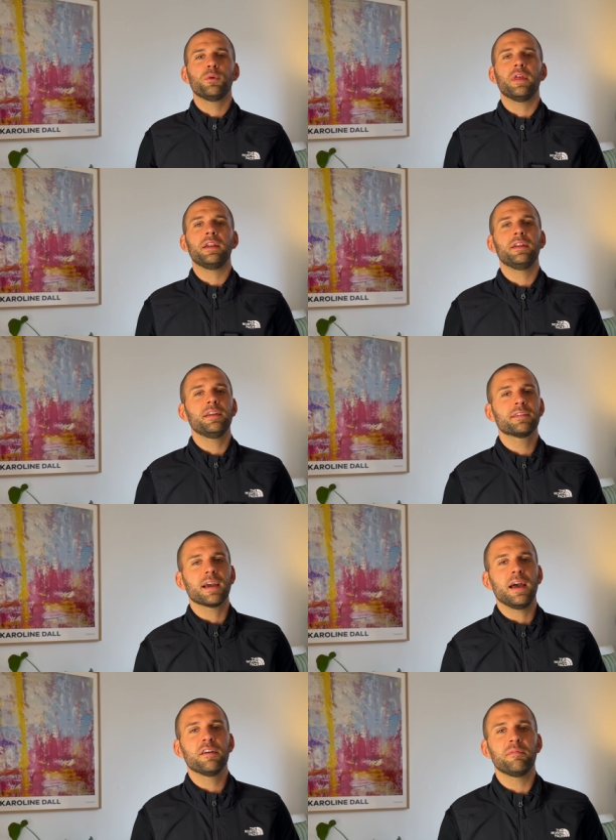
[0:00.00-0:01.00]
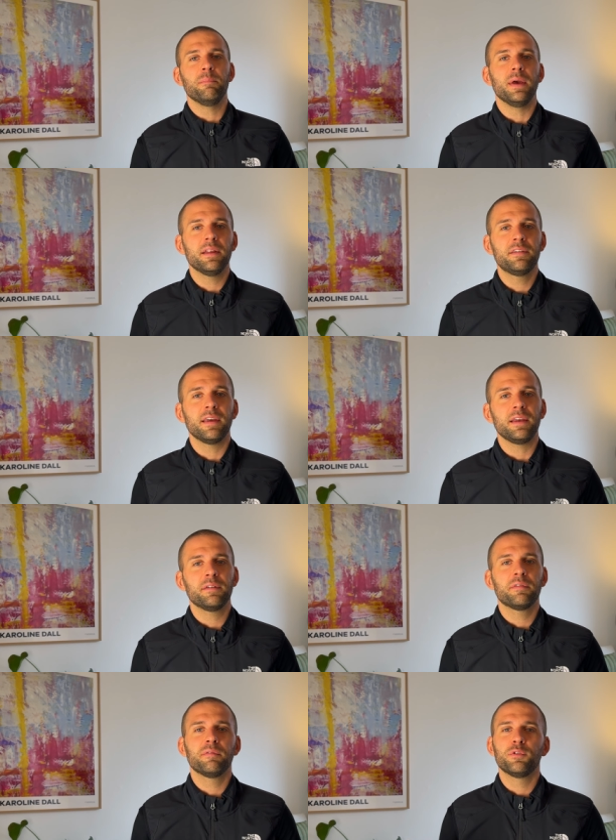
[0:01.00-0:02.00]
that it is kind of
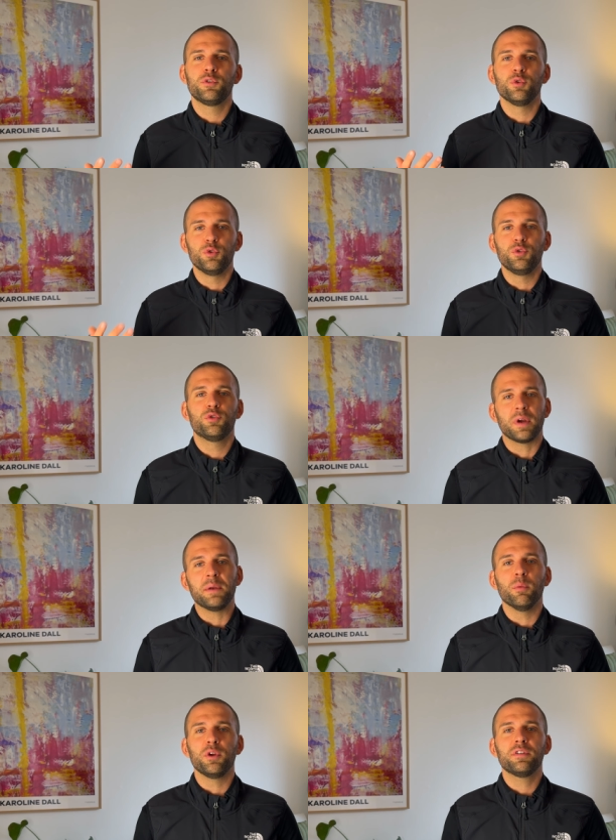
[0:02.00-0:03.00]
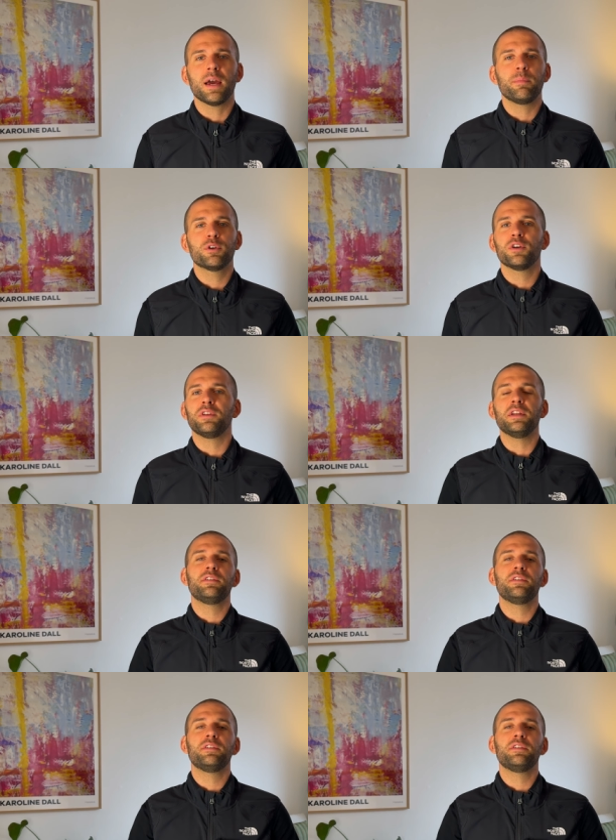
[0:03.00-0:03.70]
meditative to train Muay Thai, because it's